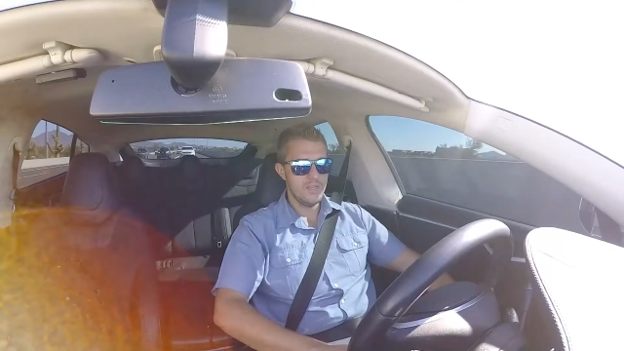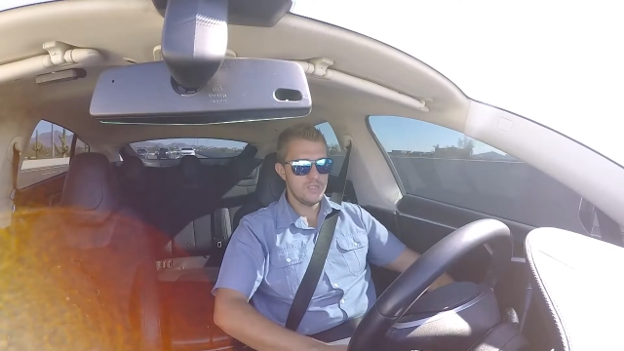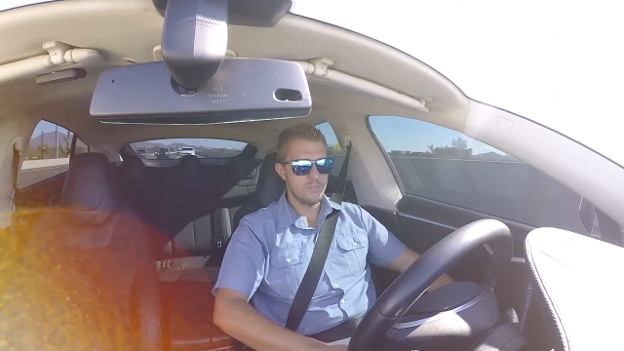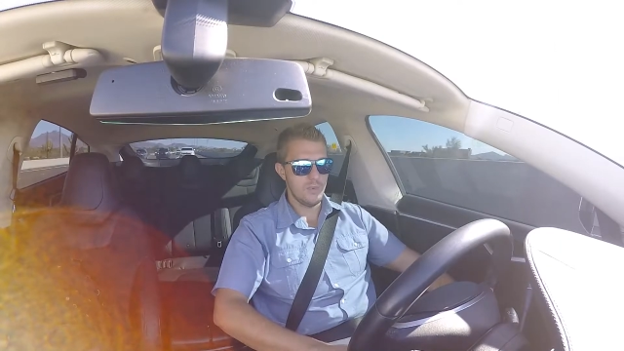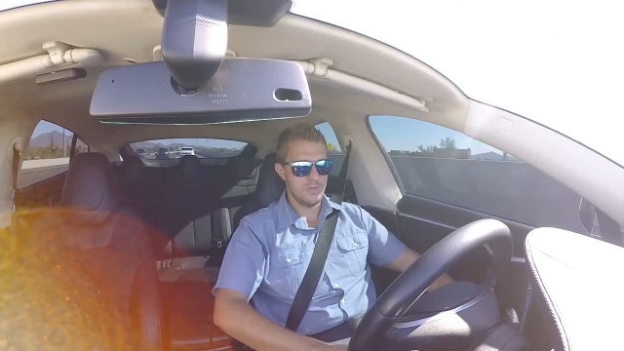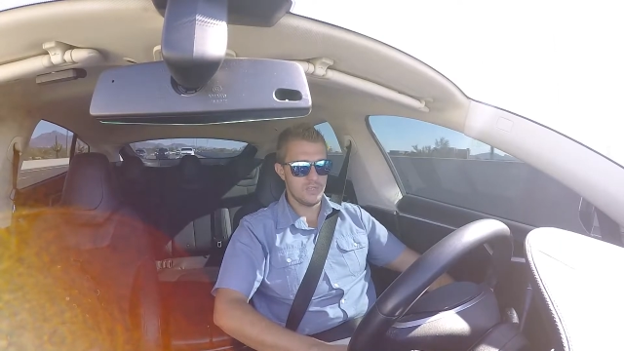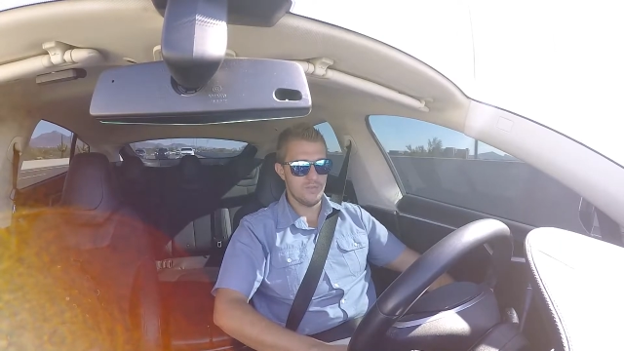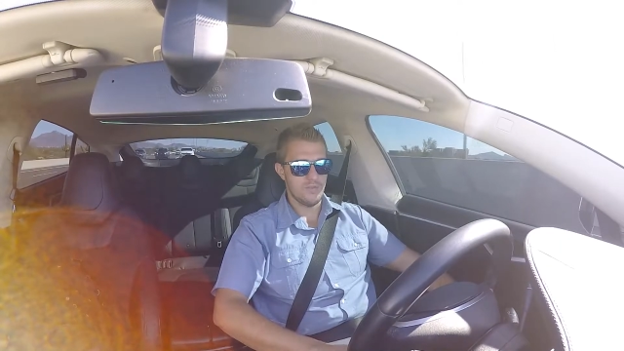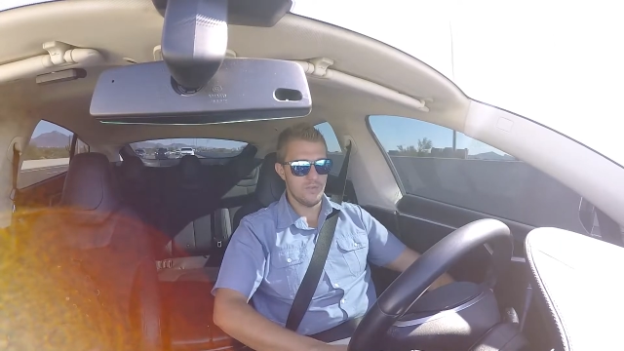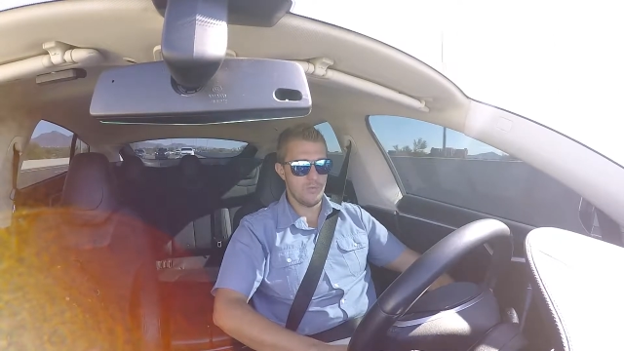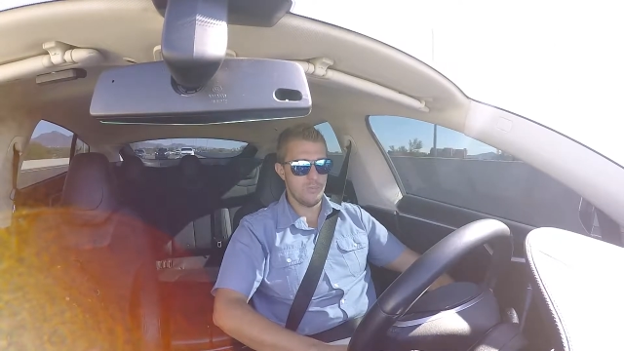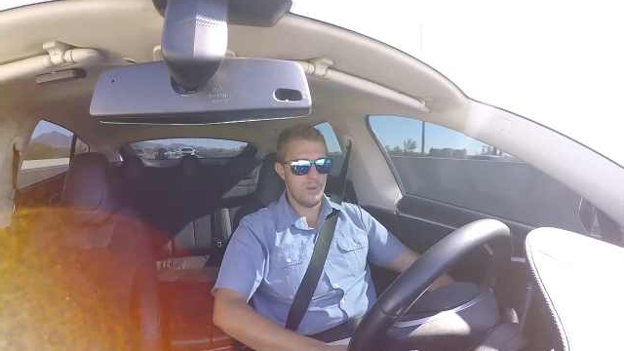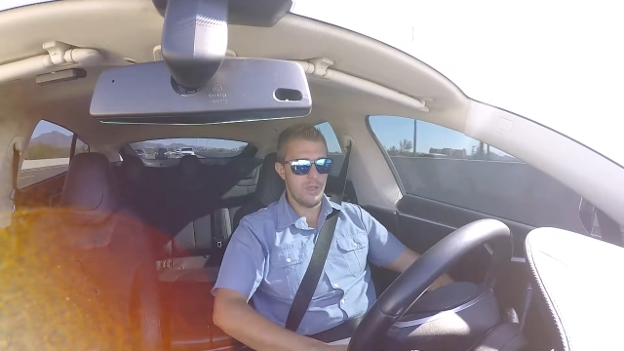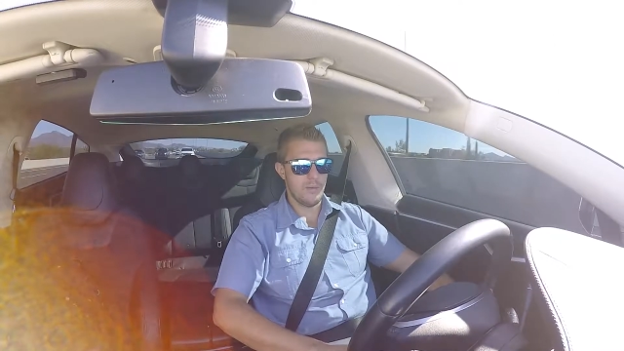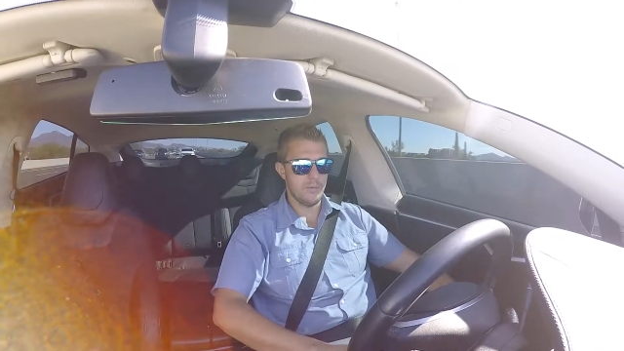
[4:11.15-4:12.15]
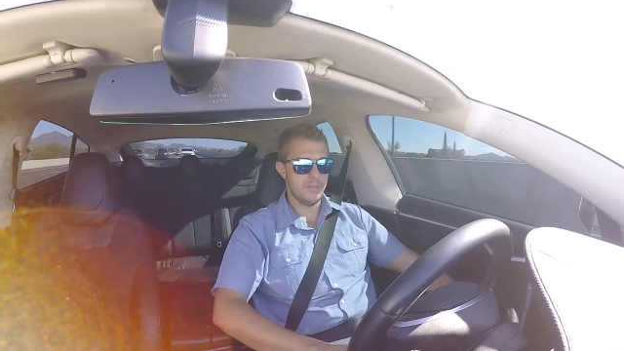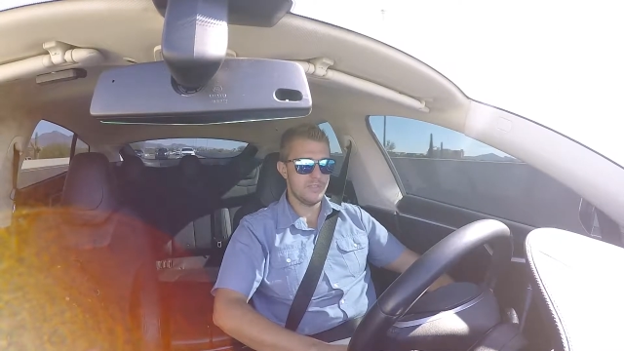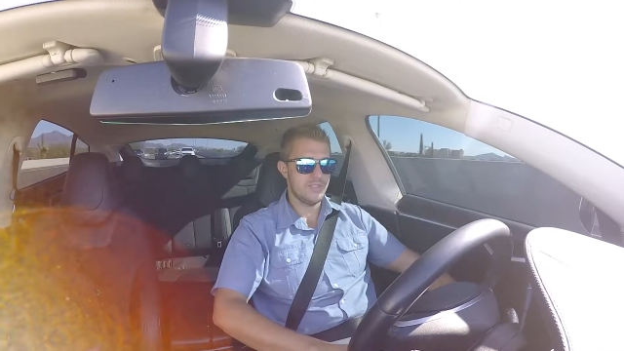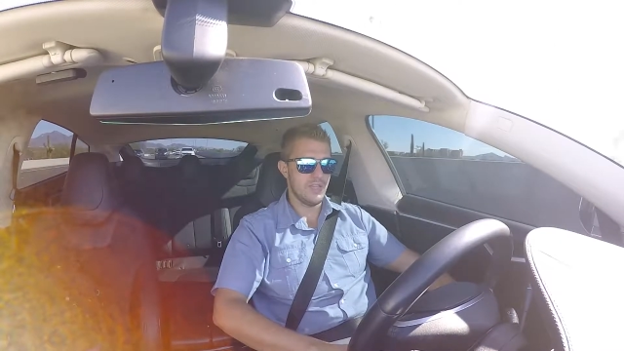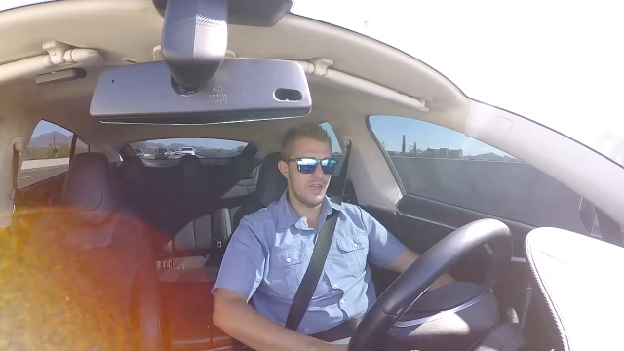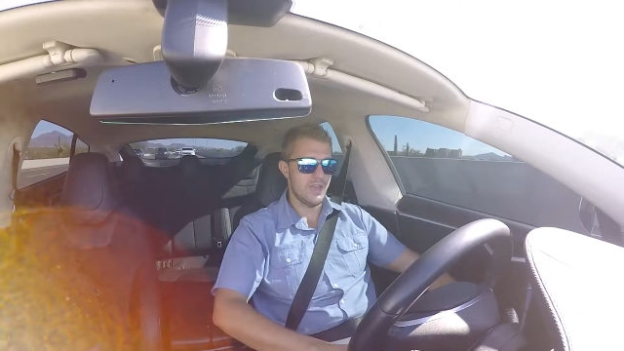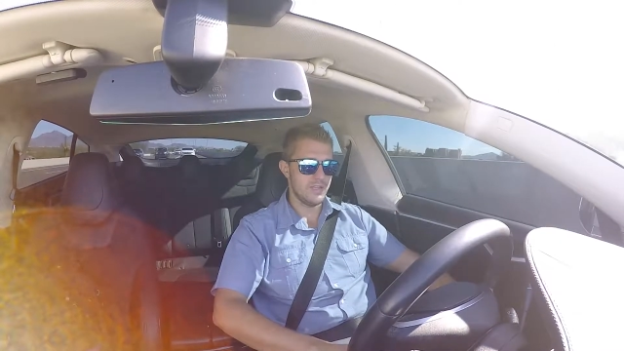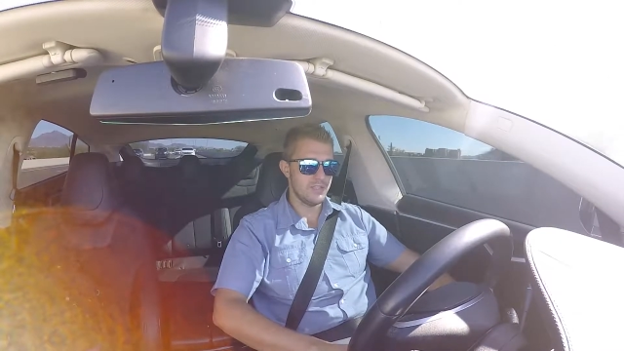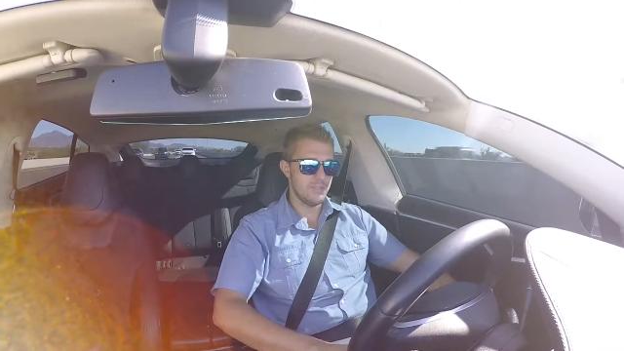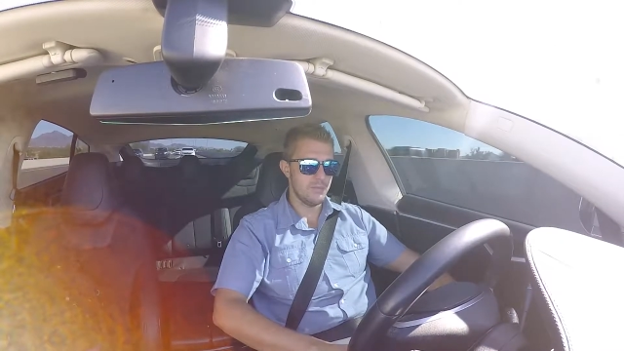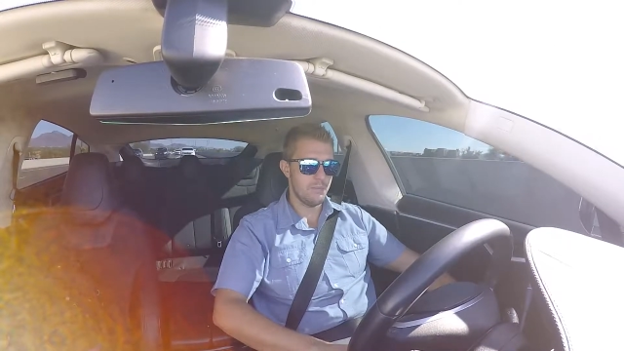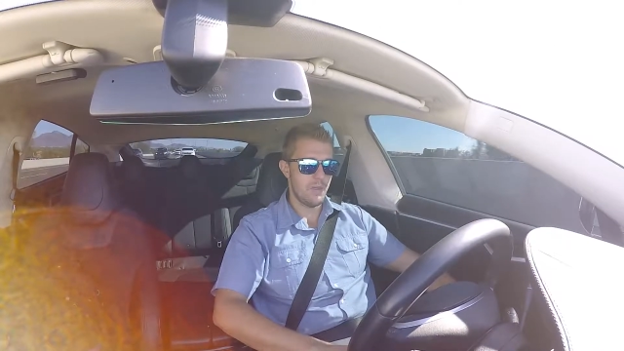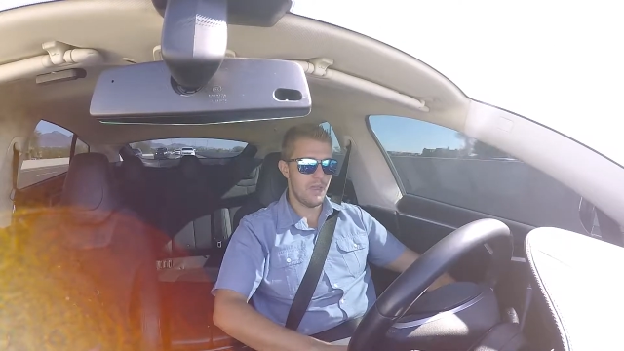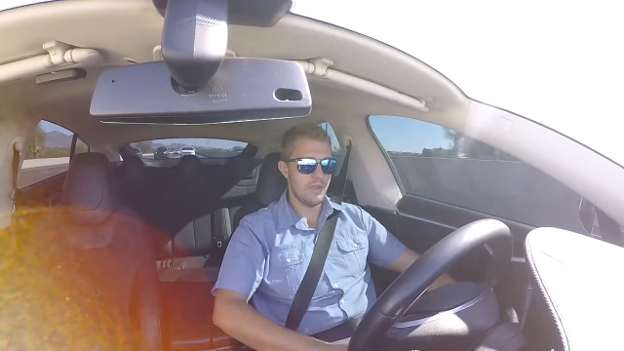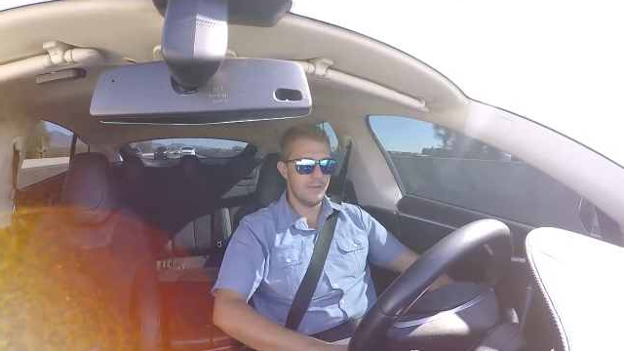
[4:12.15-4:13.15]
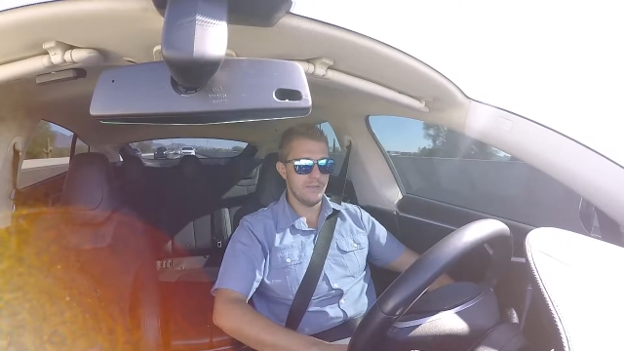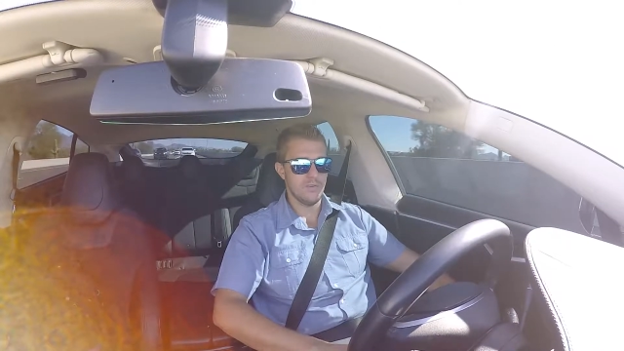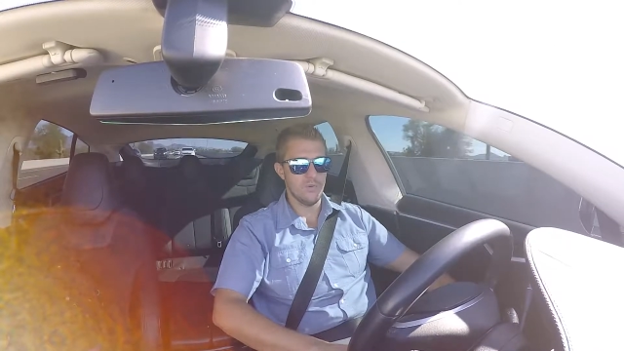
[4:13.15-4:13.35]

especially if you play with the settings a bit,